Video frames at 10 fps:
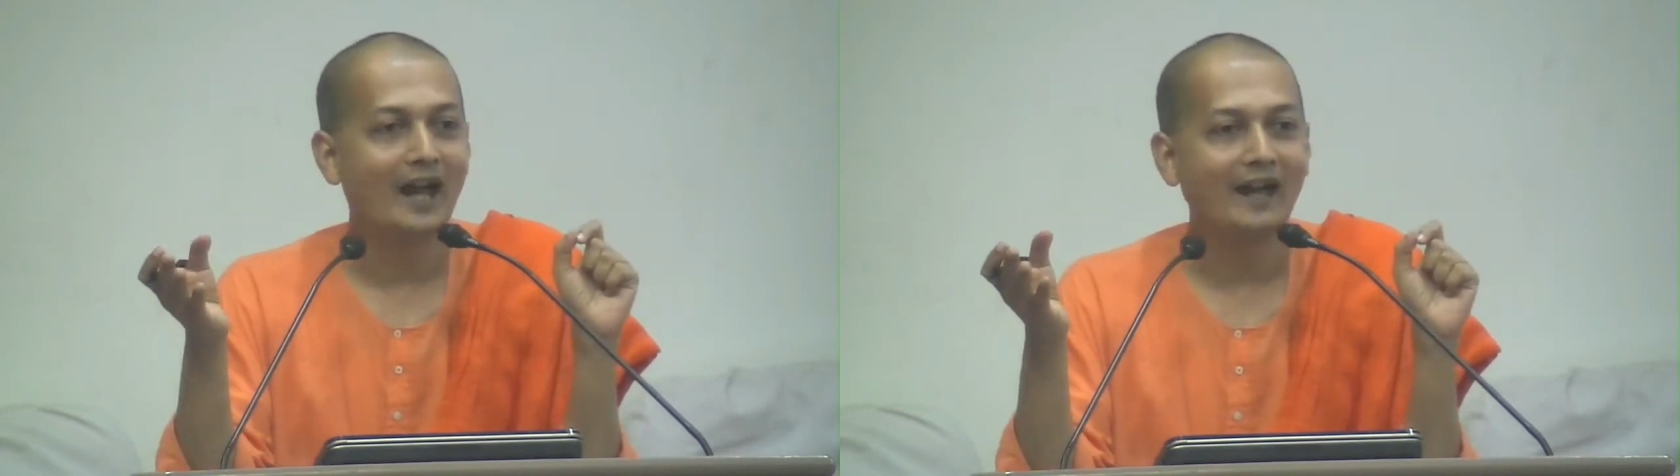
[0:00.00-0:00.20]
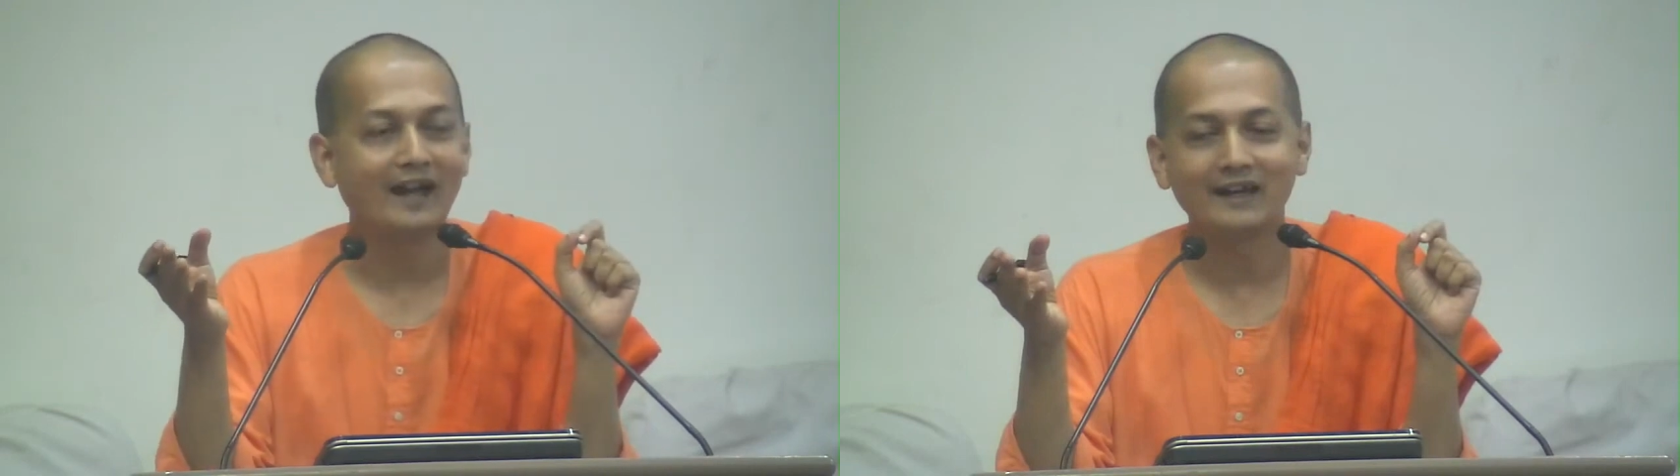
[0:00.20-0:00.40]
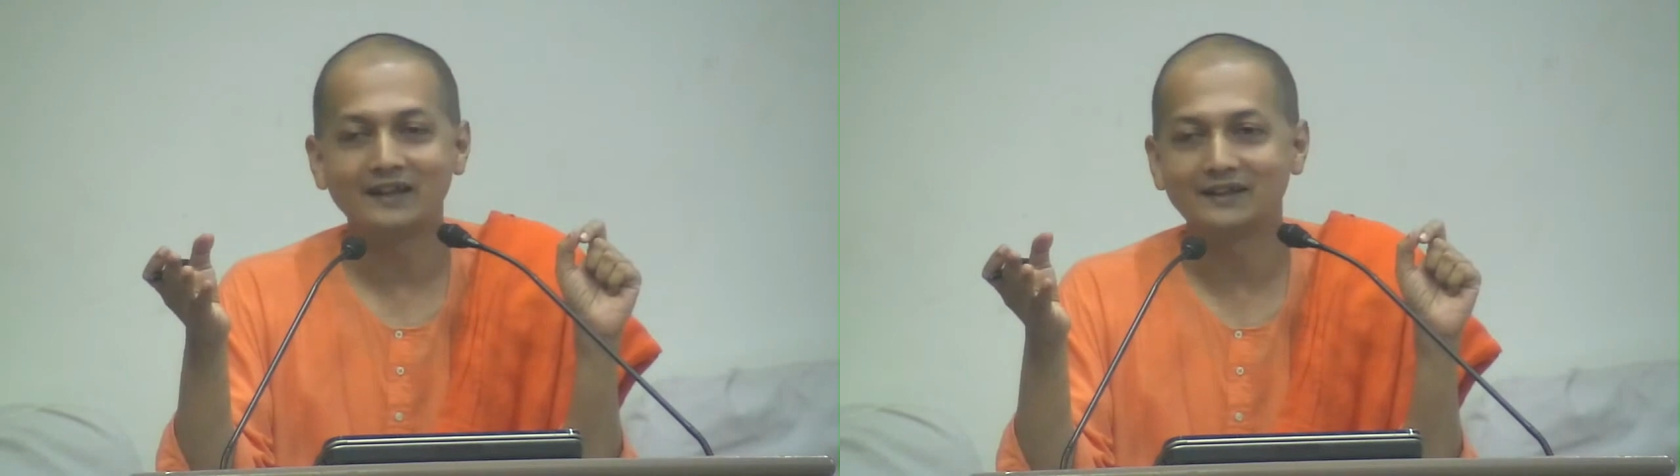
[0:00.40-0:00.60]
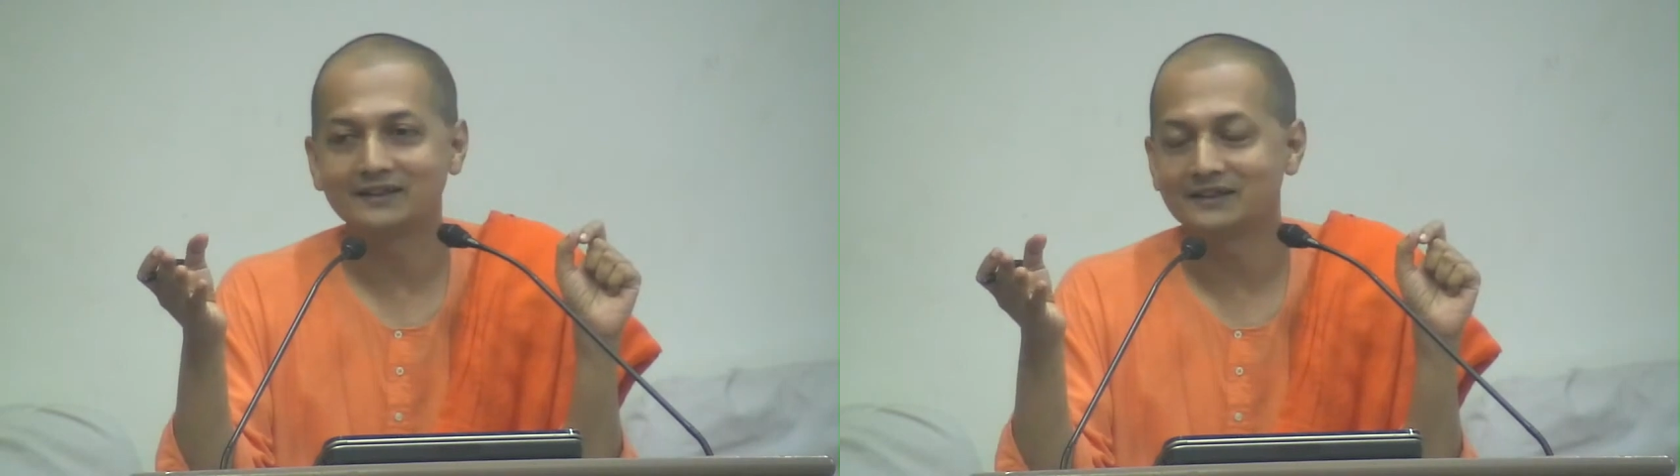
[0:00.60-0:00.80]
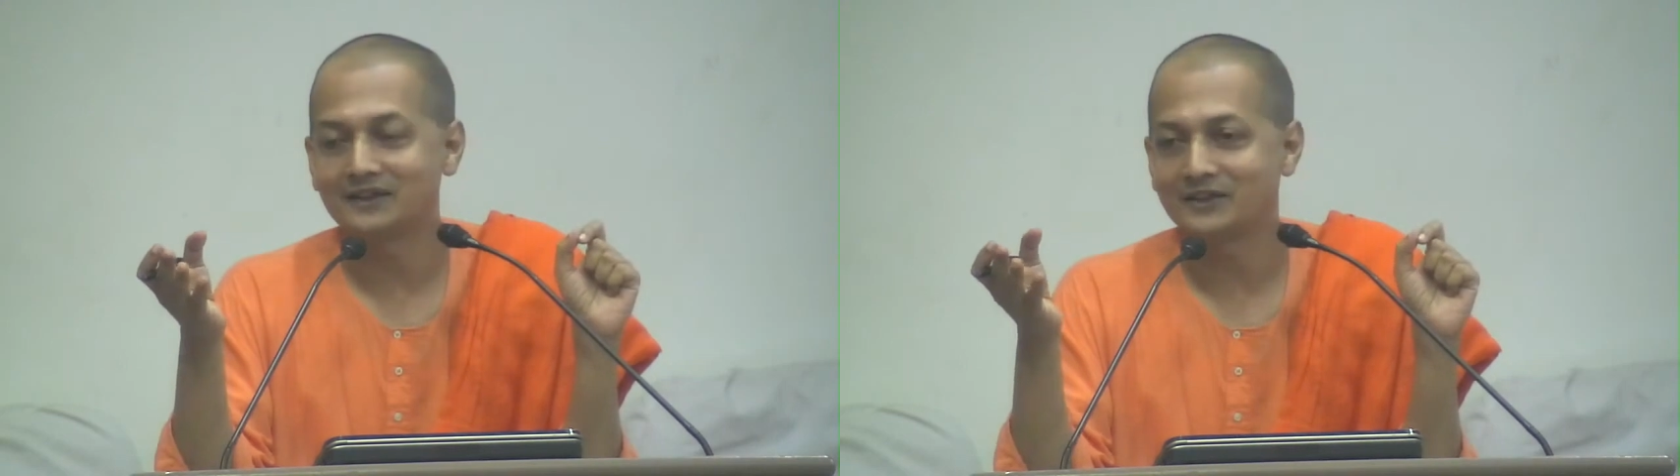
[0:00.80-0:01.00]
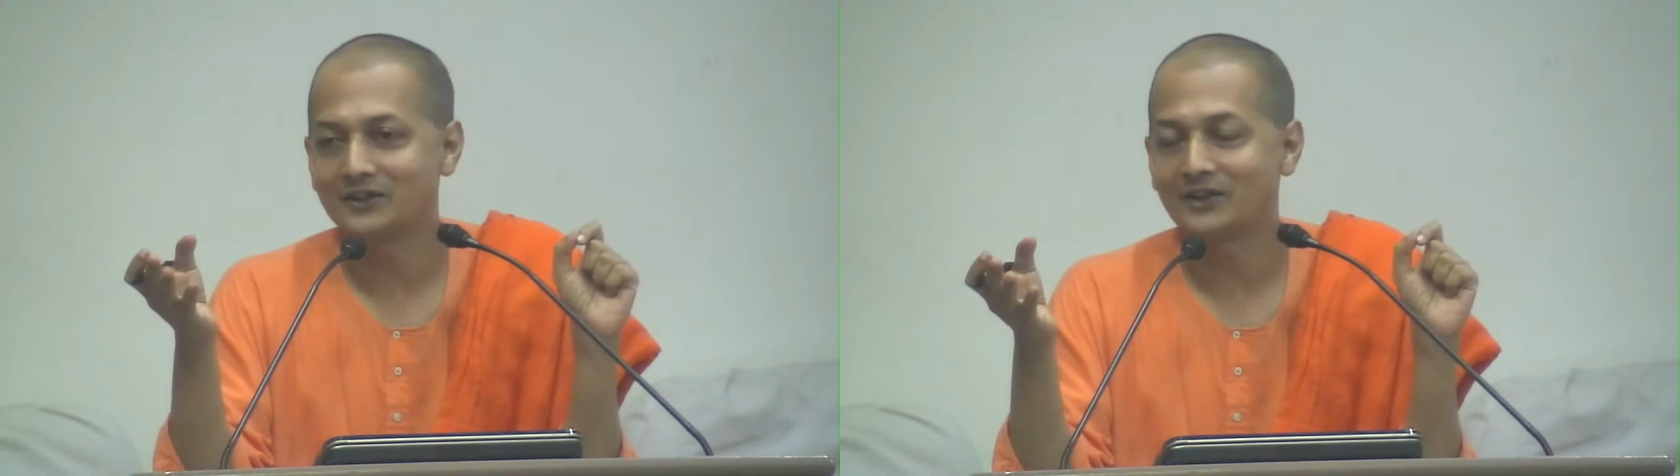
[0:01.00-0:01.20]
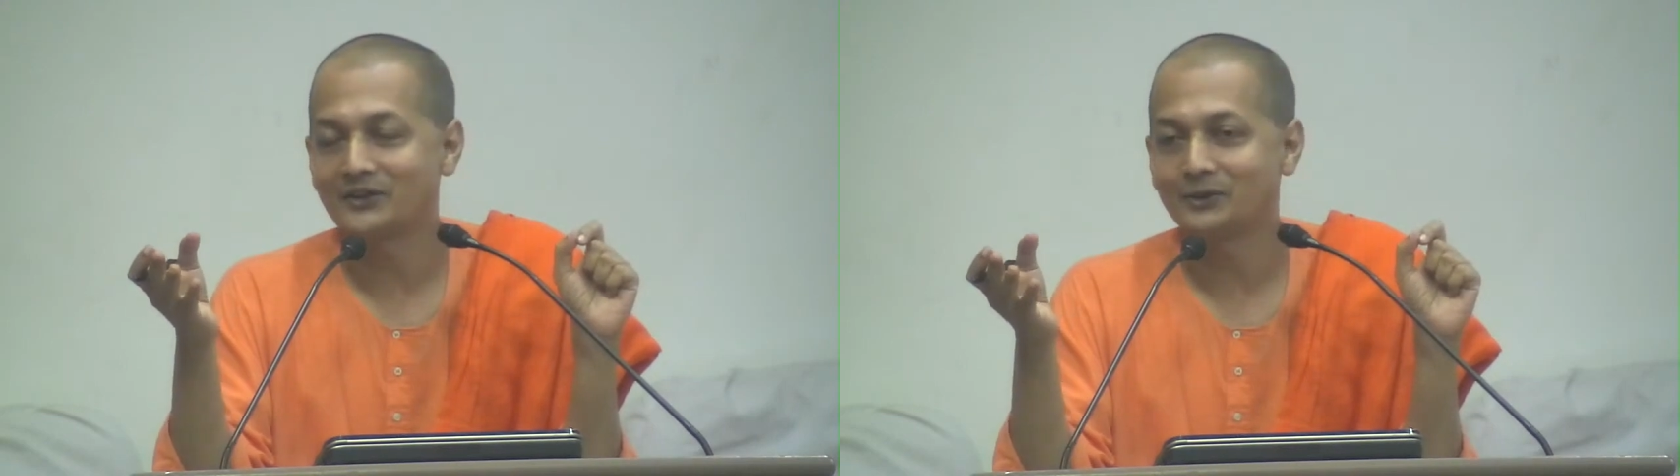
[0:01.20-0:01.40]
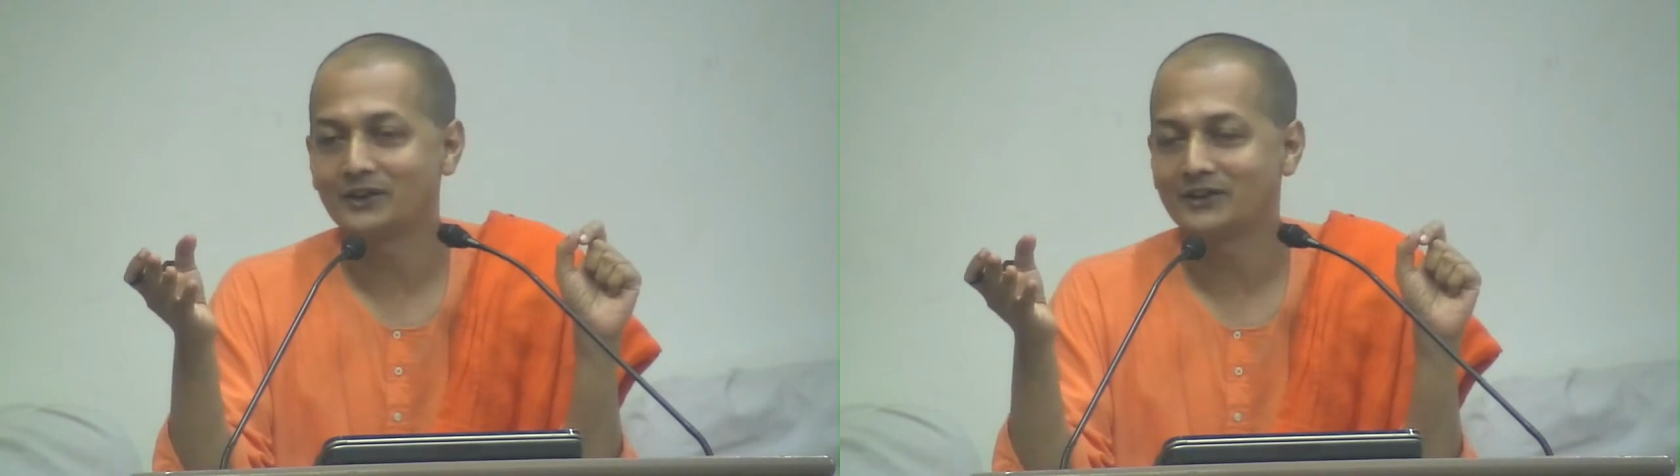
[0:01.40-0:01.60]
I had a
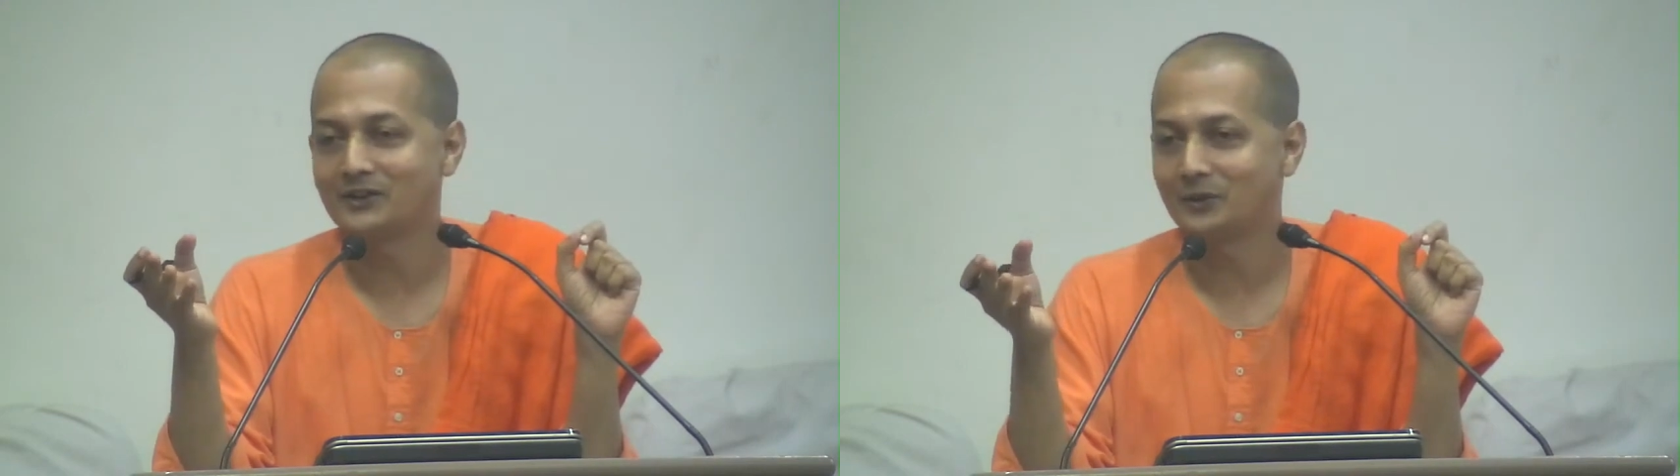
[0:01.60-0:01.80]
chance to listen